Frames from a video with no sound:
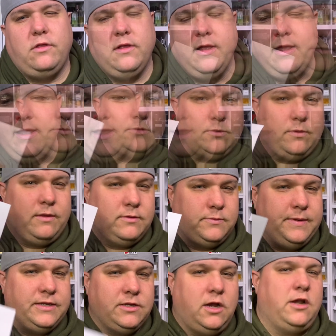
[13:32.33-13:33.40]
This was the one that was
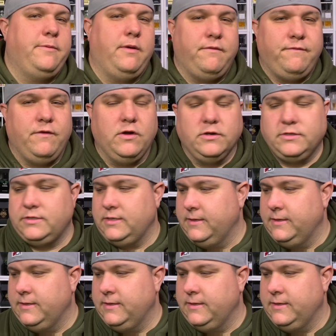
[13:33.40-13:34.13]
being talked about first.